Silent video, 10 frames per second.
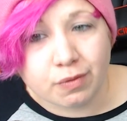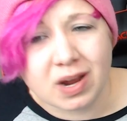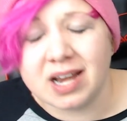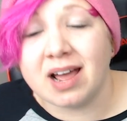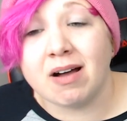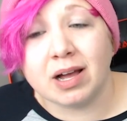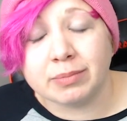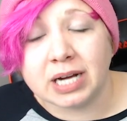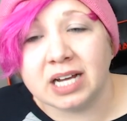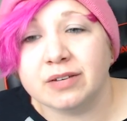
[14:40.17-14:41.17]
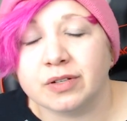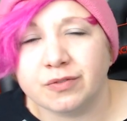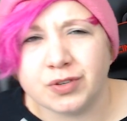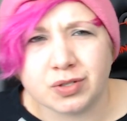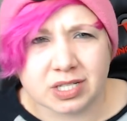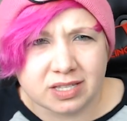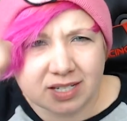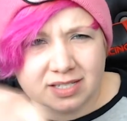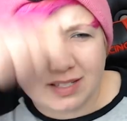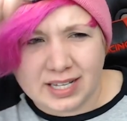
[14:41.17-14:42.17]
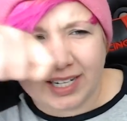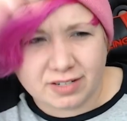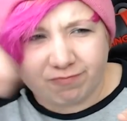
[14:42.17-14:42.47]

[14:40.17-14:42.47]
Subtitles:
Right now, I'm kind of confused, because I think, is it like